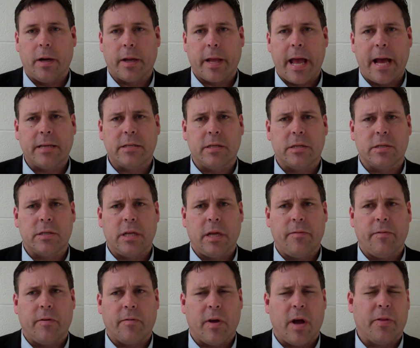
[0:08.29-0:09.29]
Cassie and
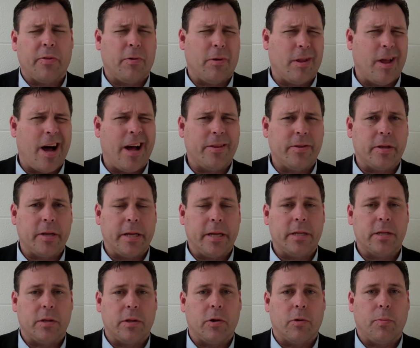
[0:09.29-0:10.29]
Stevie have gone through a lot to
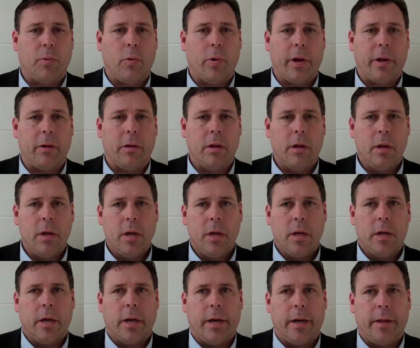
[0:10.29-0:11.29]
get to their point.
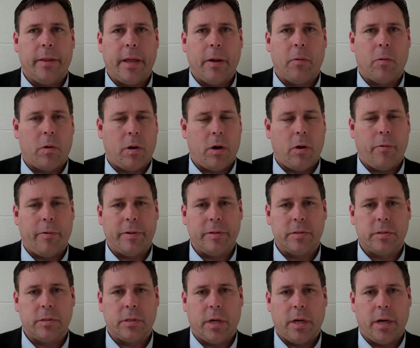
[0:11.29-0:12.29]
They weren't
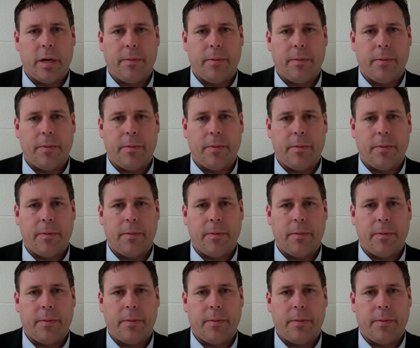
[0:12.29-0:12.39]
always